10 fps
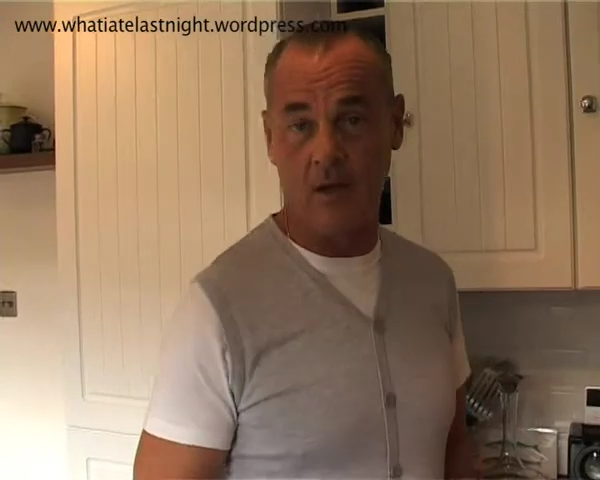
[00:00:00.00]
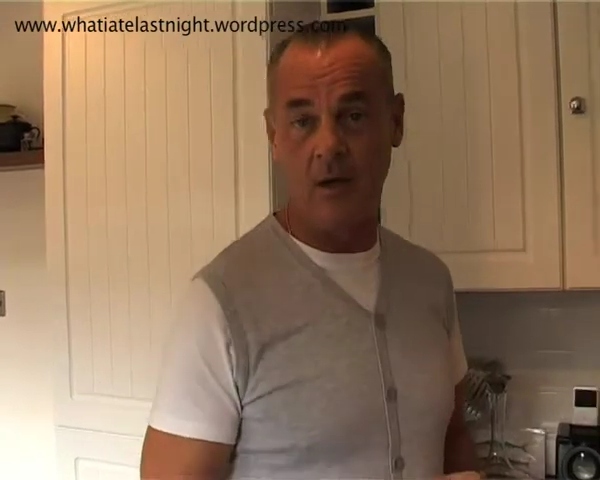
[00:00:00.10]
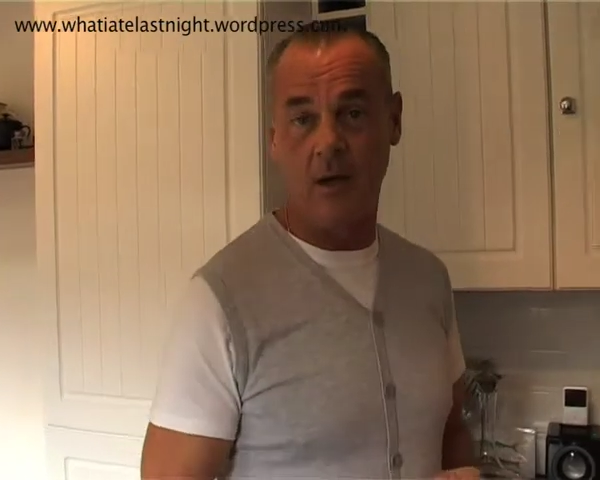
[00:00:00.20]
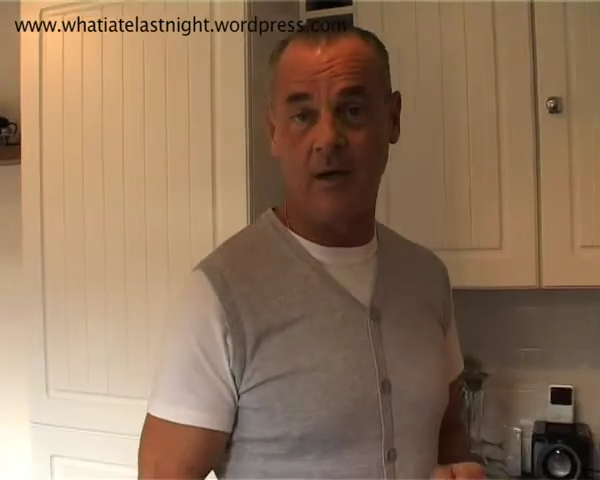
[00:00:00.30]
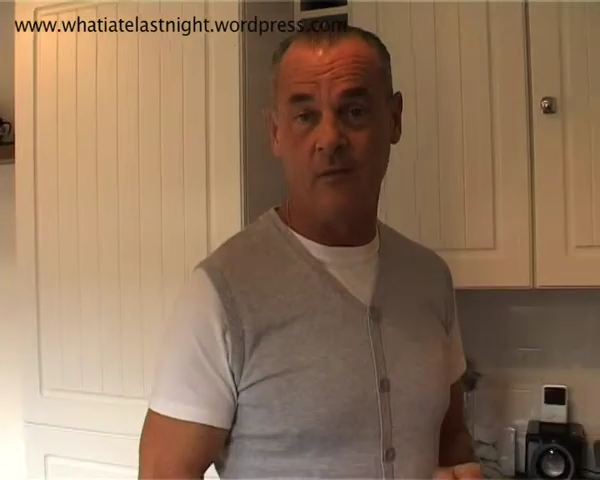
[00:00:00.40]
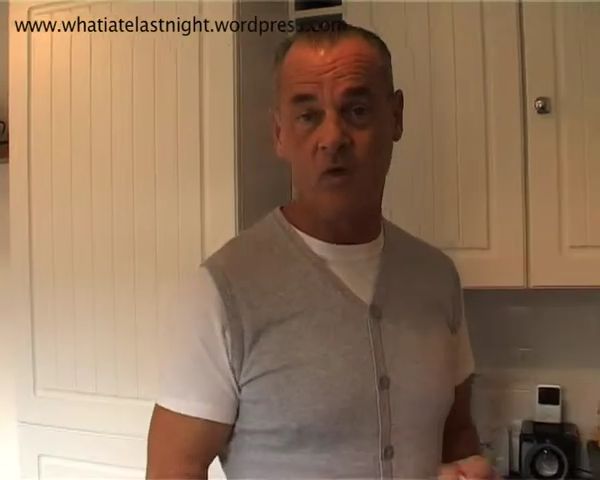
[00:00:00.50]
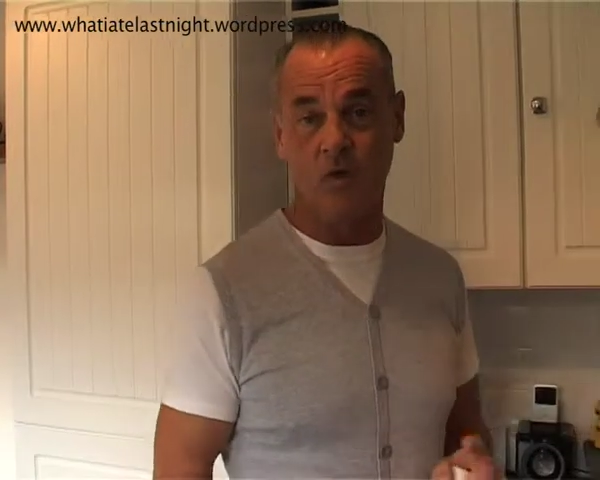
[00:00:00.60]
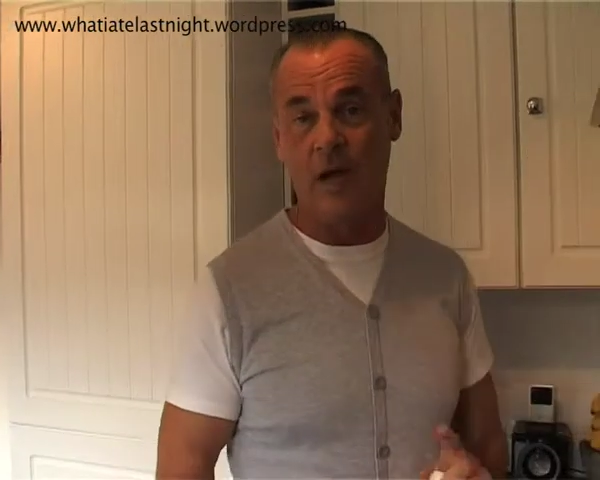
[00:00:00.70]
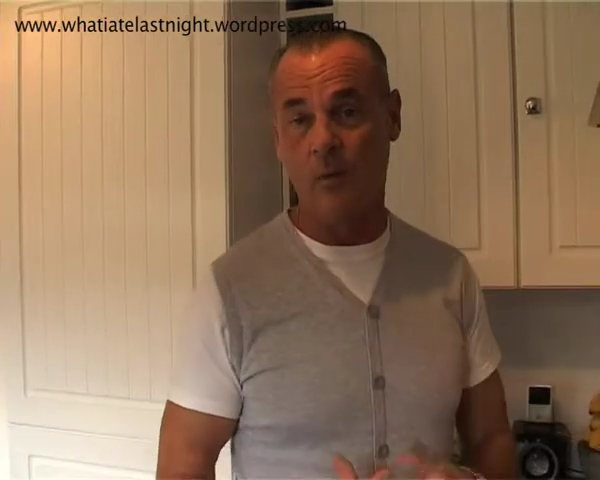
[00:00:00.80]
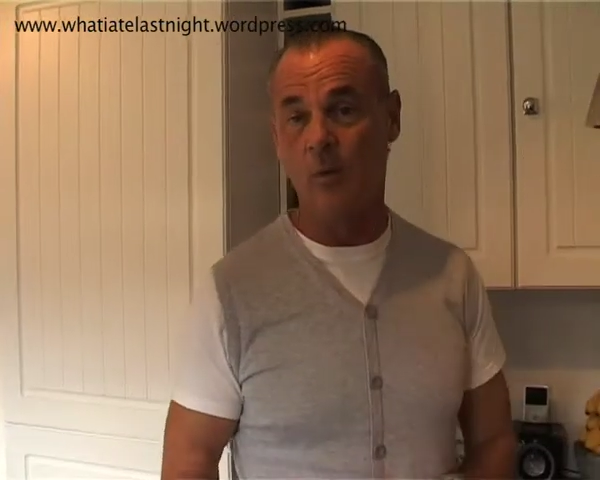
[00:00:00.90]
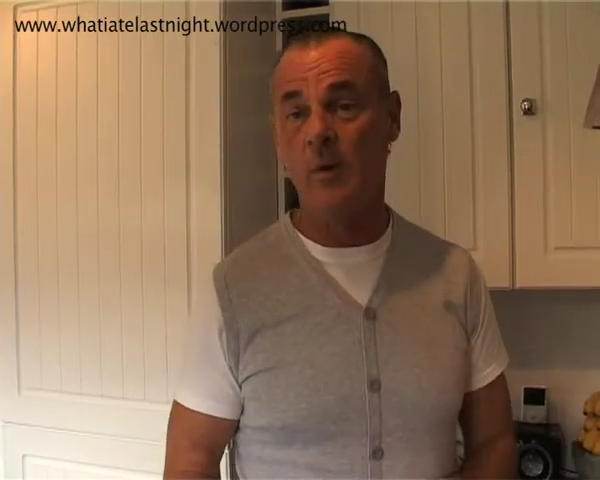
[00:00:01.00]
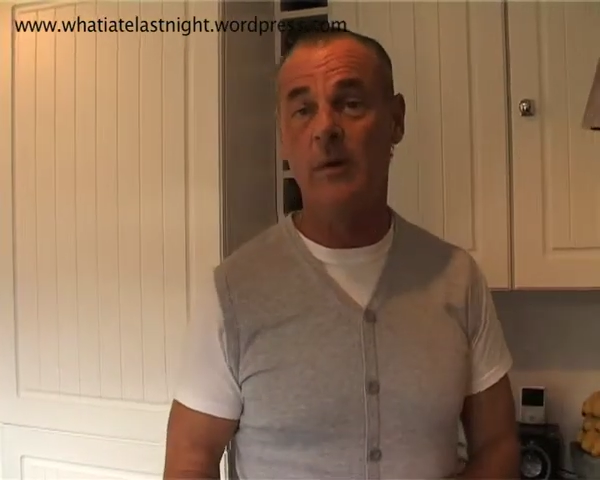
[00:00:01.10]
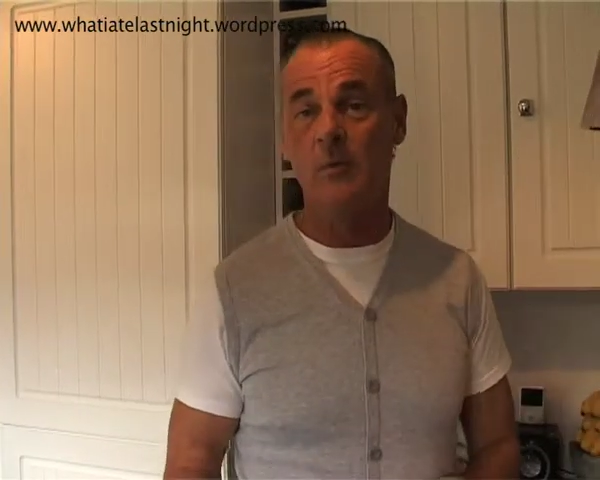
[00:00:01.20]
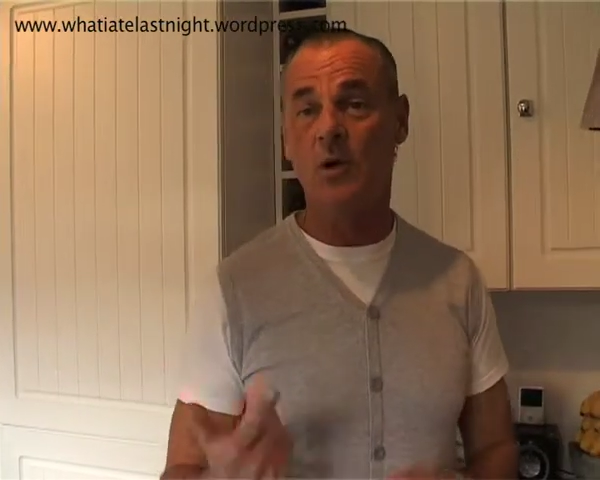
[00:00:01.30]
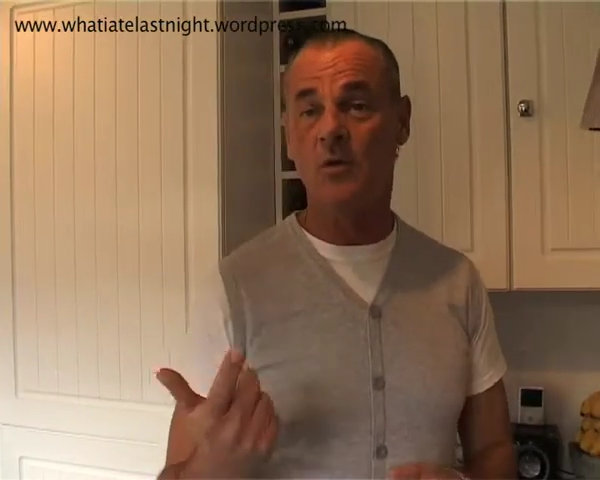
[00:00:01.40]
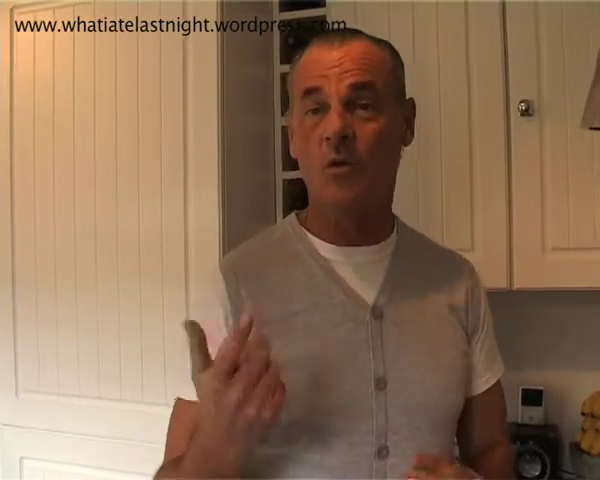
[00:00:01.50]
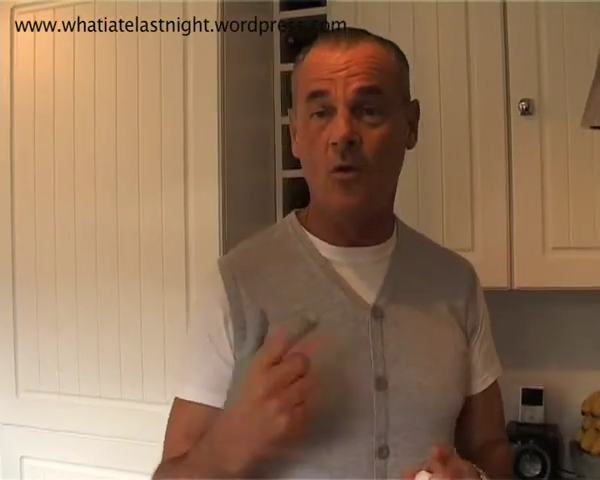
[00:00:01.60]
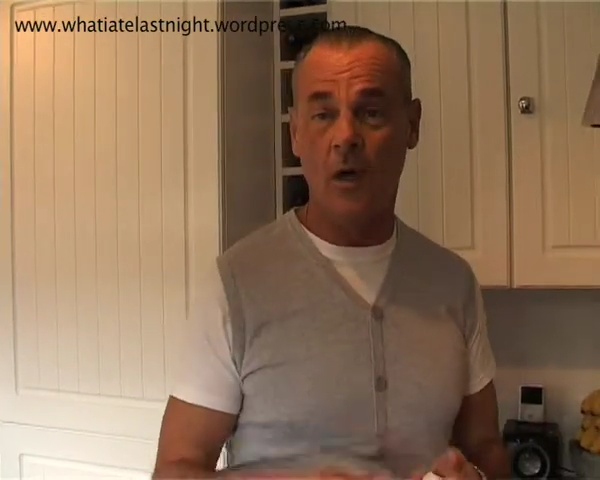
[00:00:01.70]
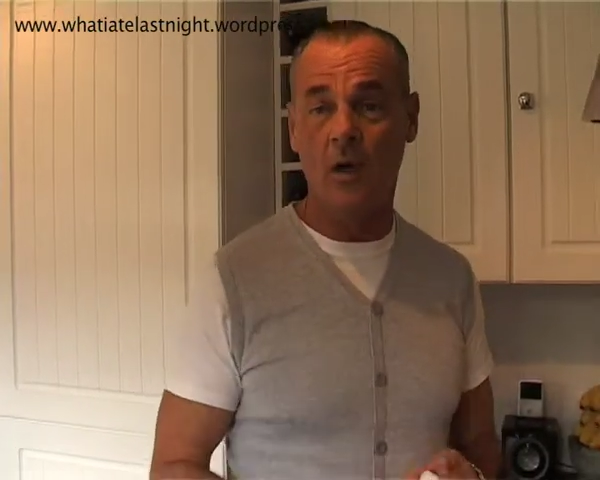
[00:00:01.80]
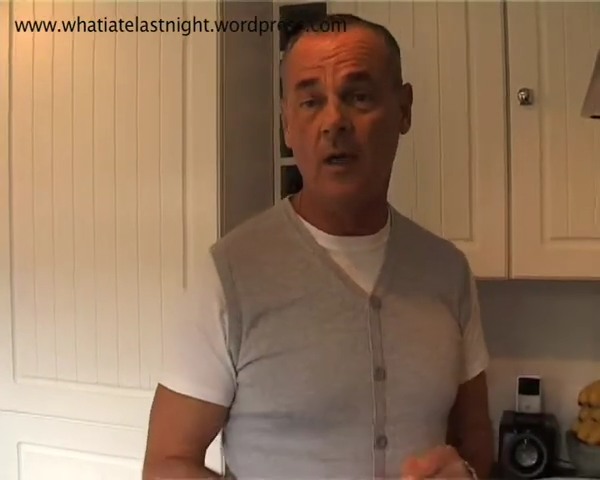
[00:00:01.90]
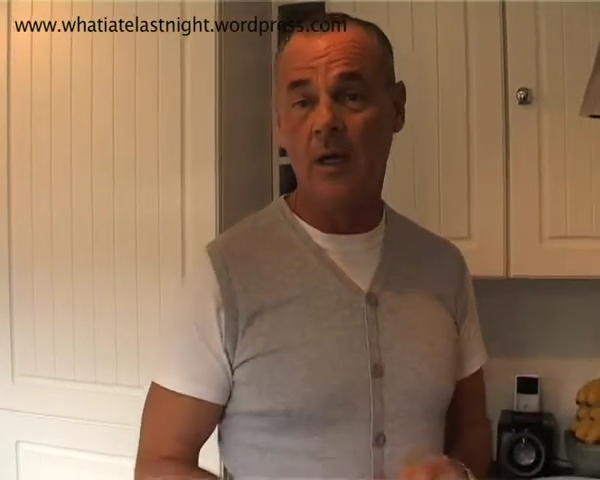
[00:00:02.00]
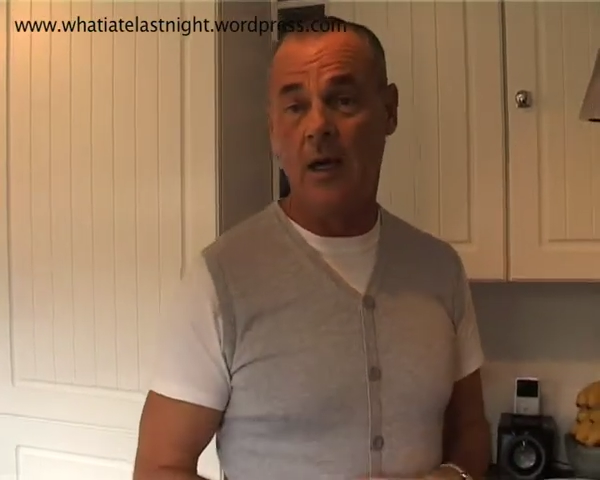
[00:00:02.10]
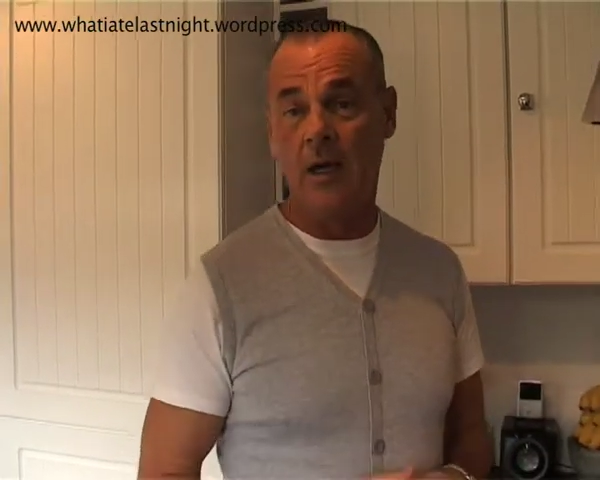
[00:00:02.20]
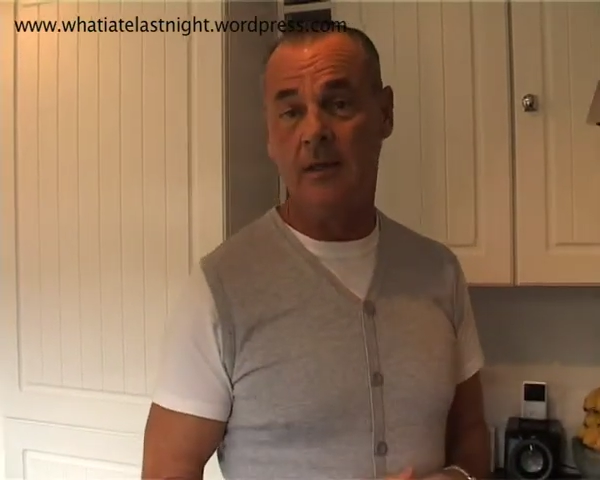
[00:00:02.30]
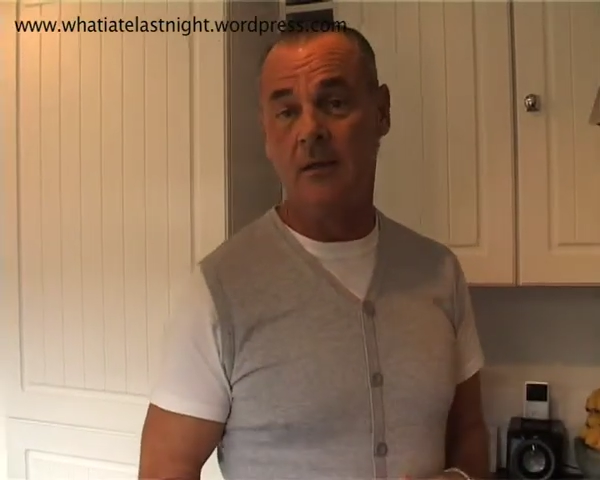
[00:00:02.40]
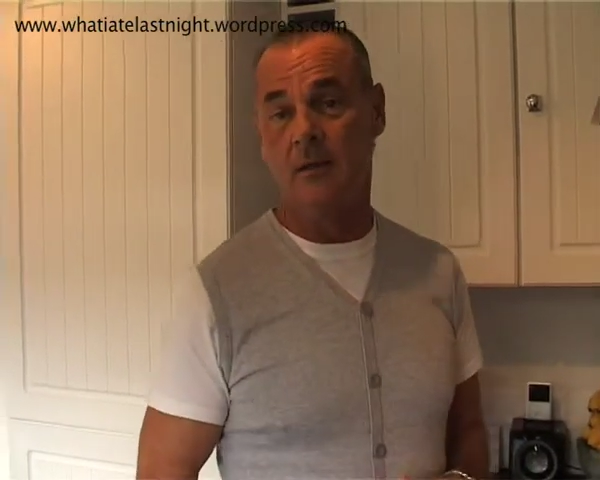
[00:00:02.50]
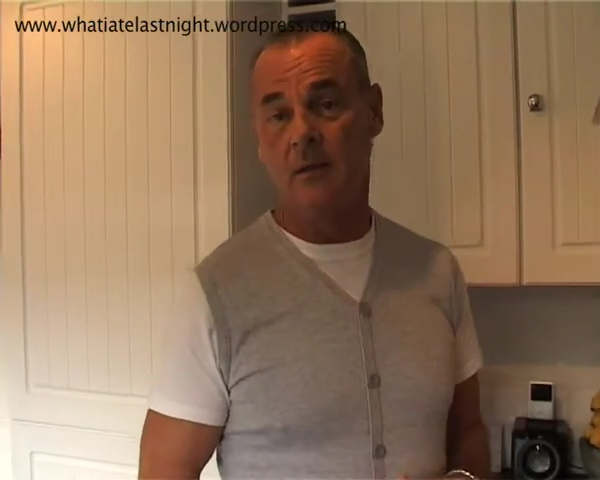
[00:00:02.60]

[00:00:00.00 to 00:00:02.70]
I have 2 camera women, my daughter and